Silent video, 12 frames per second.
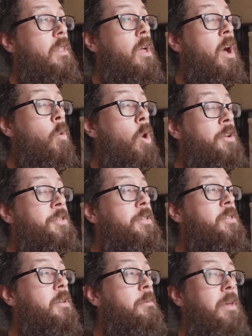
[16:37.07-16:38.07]

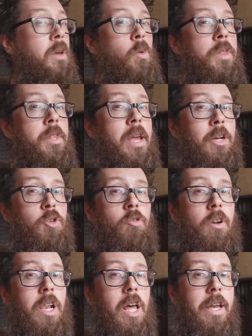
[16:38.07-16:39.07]
wanted something with
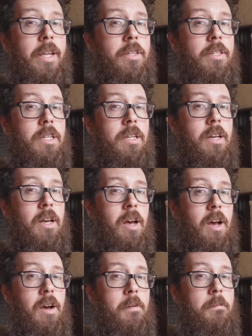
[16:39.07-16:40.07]
natural light.
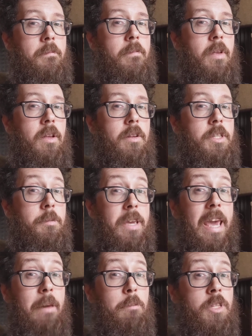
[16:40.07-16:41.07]
To
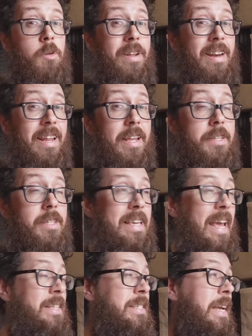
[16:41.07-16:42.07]
be able to at least
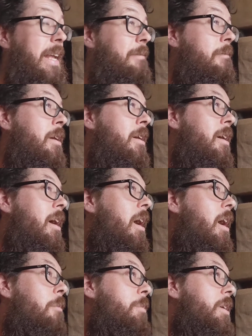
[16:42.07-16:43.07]
get in.
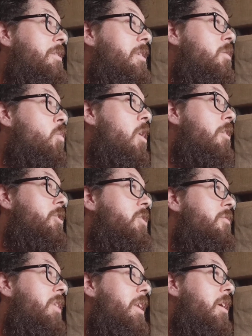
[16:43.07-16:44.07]
Because I'd
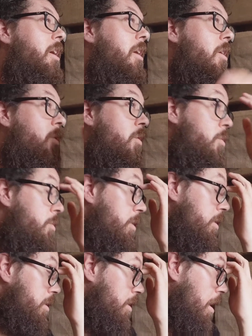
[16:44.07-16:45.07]
watched
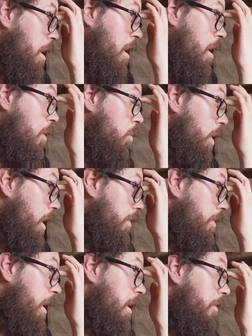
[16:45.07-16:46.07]
videos
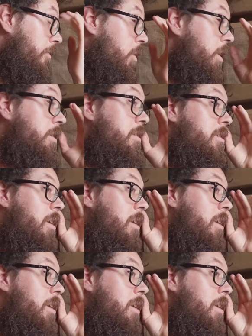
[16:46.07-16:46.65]
with the voice